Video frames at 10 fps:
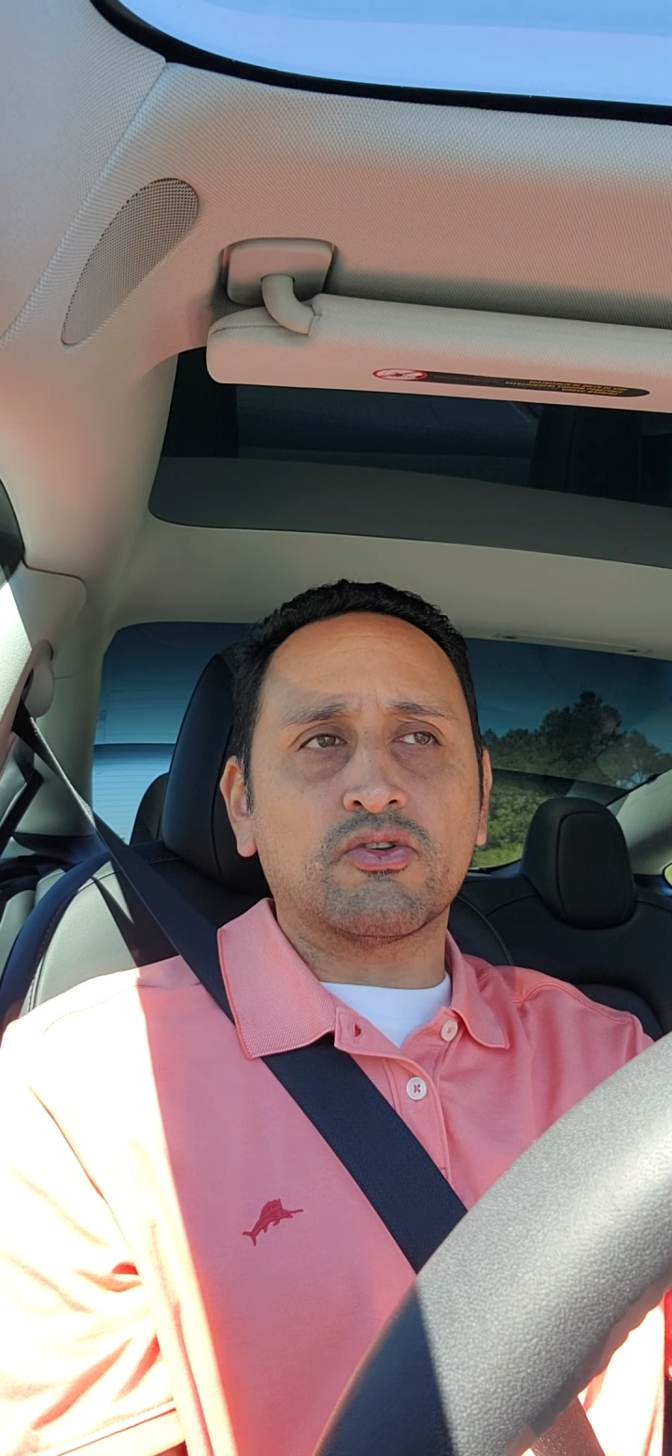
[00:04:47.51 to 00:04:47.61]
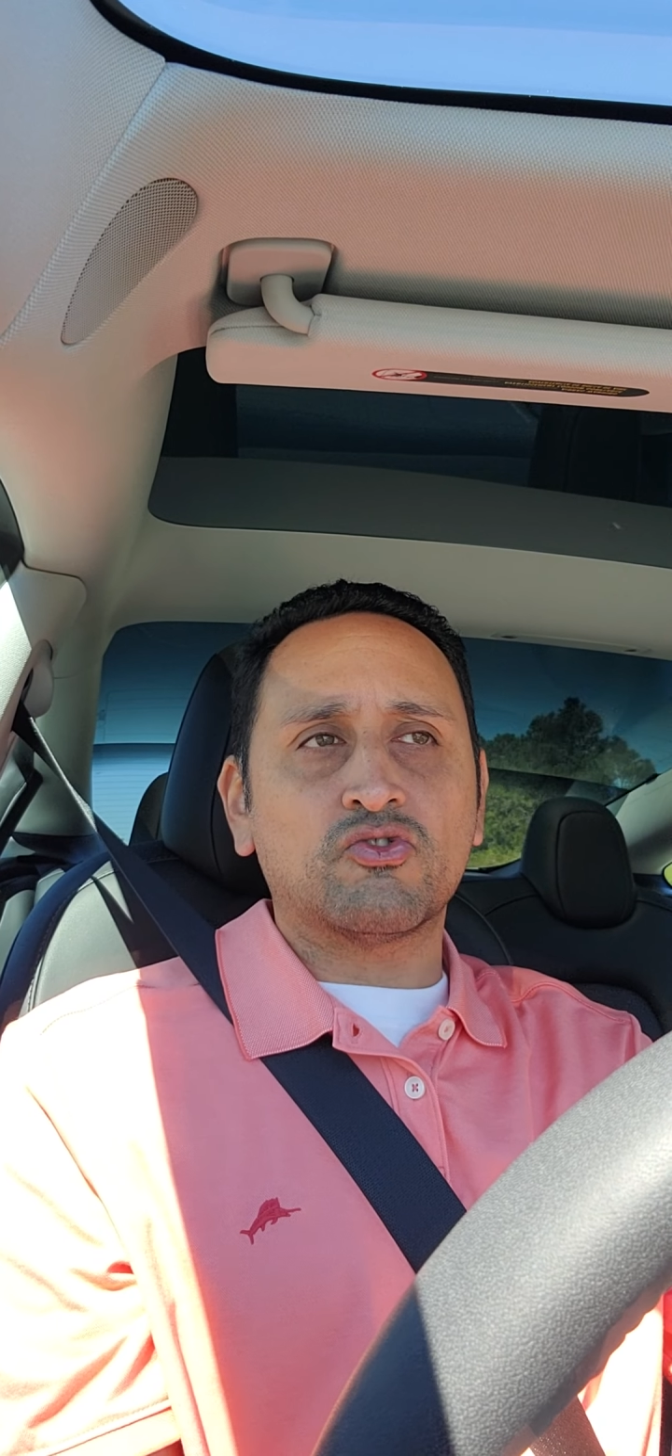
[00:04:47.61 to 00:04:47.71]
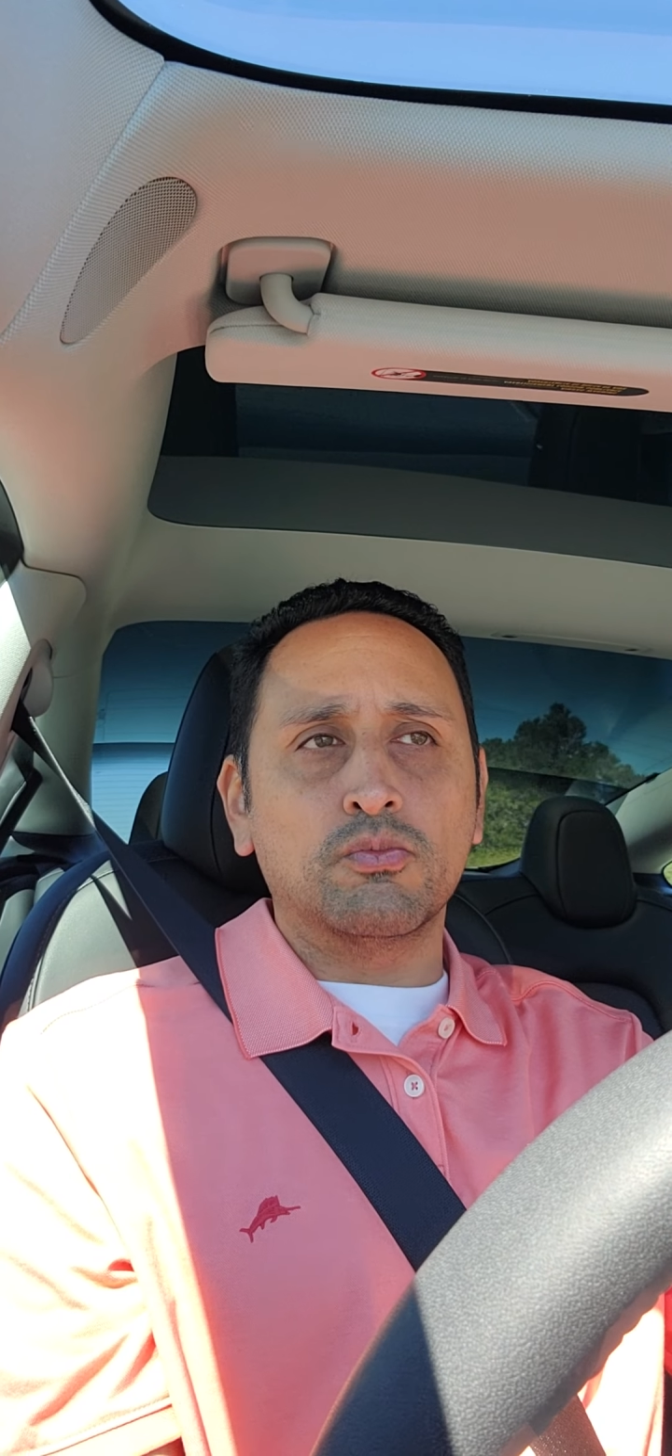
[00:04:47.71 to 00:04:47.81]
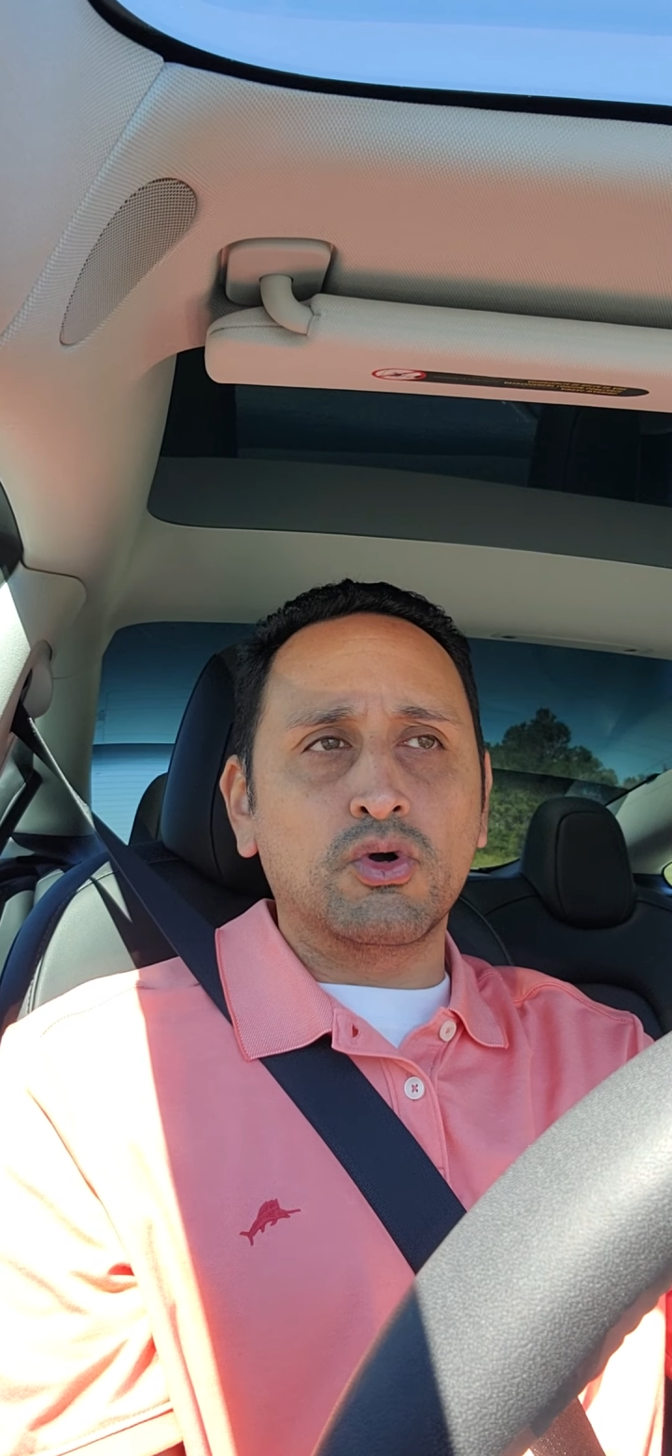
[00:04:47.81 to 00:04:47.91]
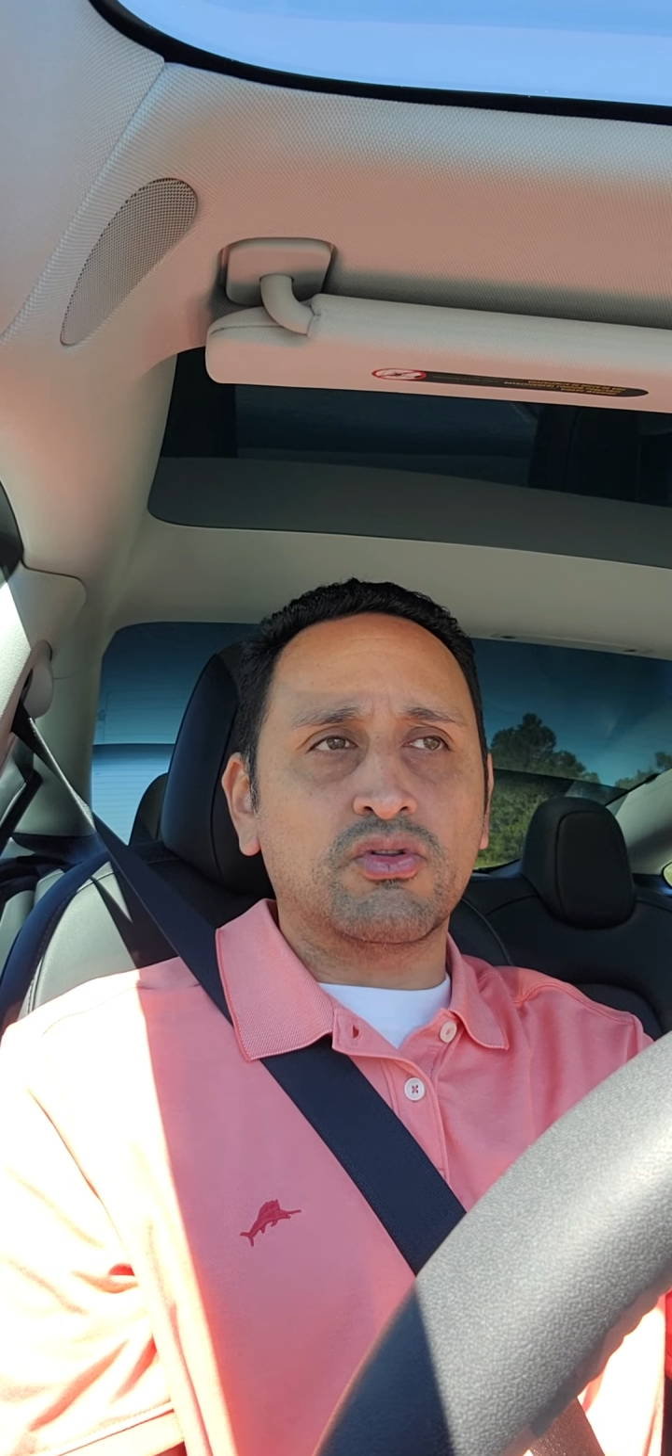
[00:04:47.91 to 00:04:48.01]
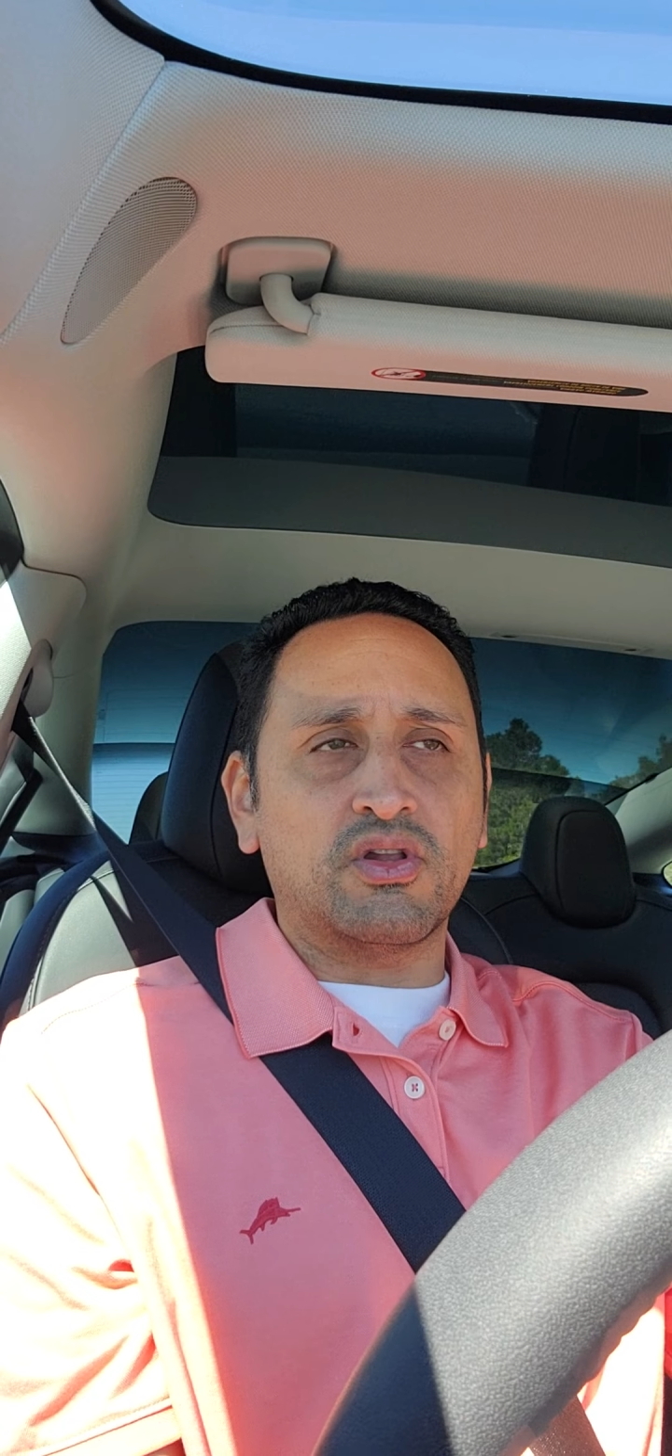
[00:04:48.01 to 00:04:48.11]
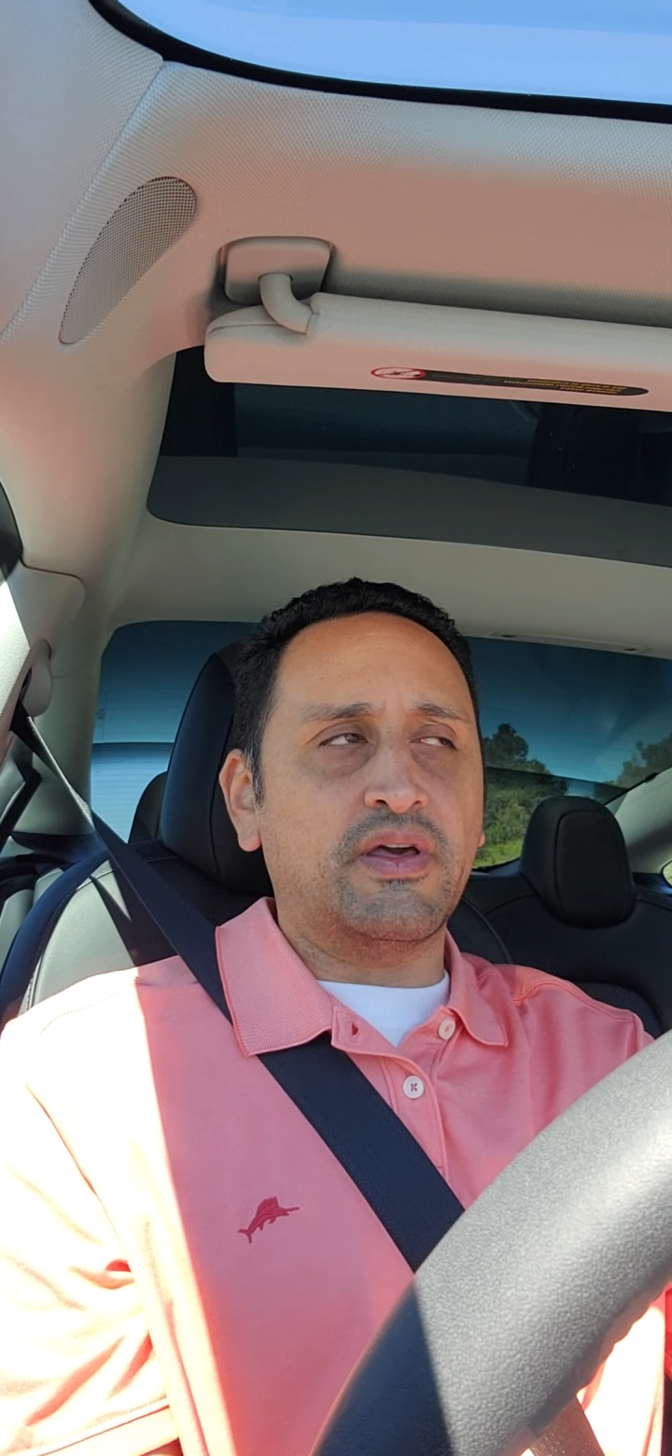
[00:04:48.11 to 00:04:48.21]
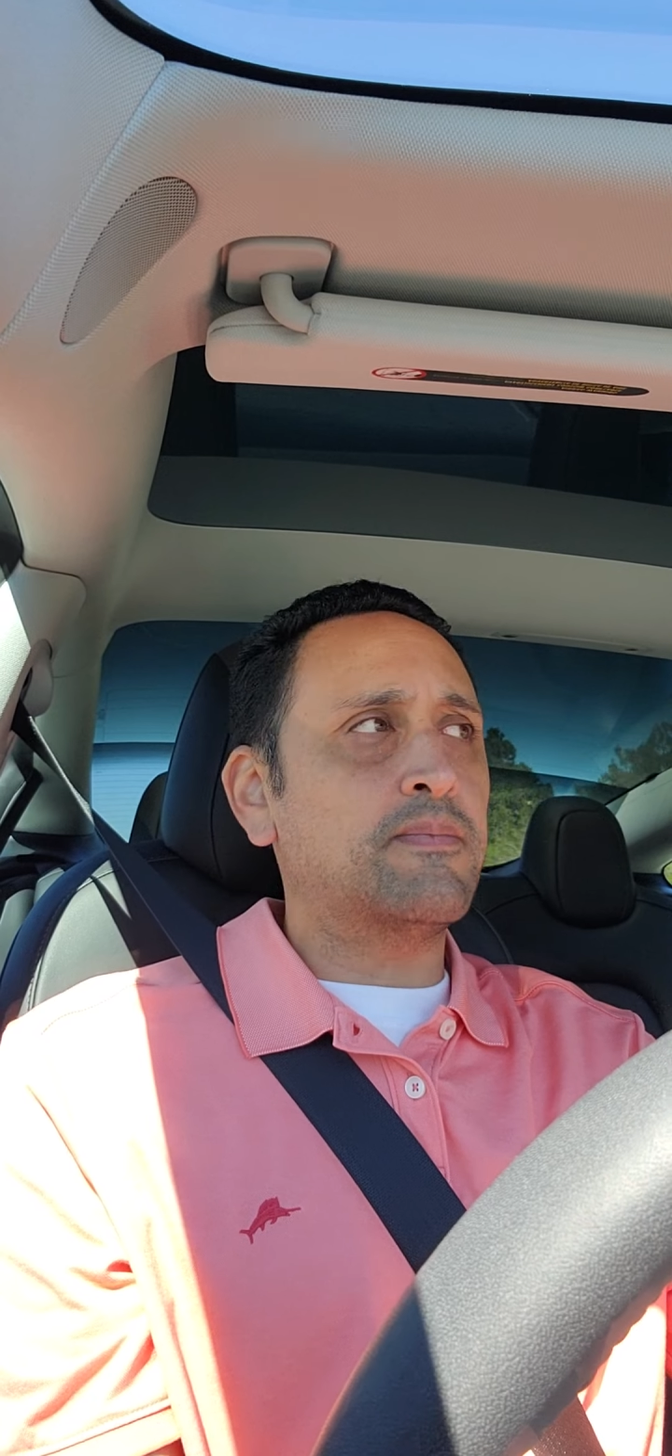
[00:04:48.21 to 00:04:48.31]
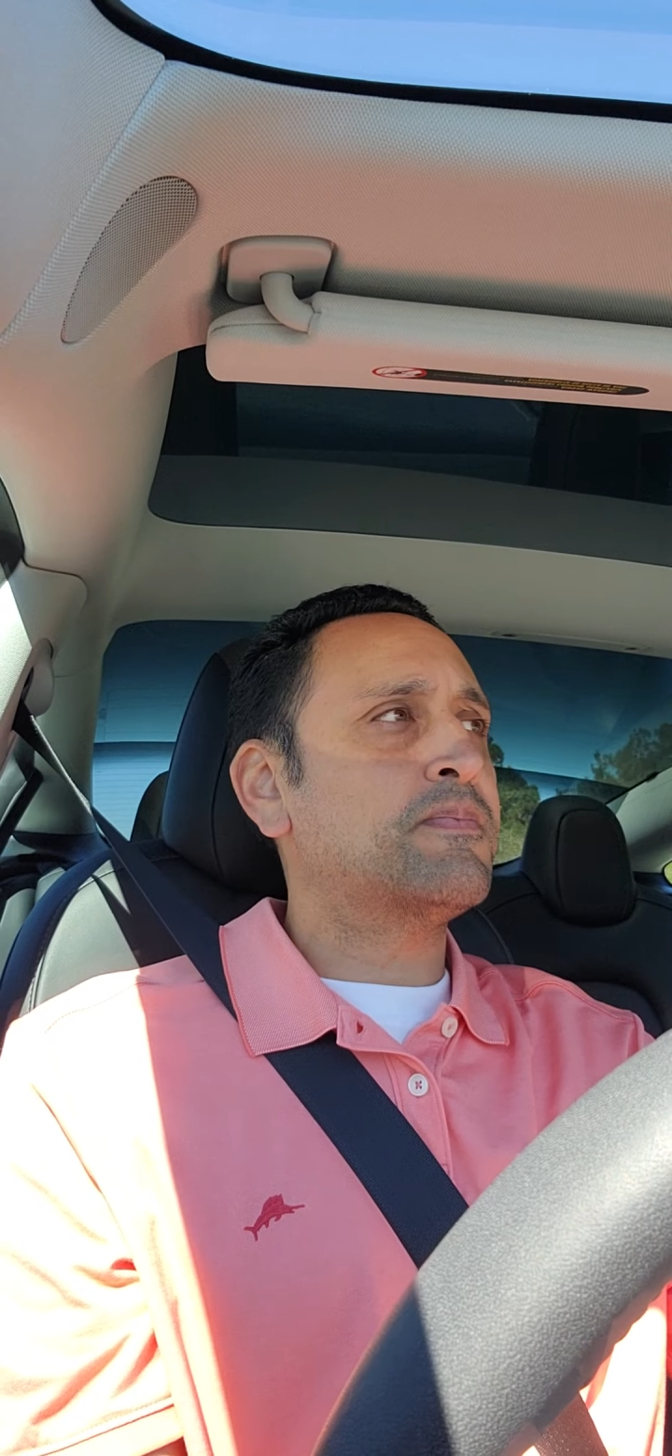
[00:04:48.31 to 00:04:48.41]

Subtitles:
smoothly.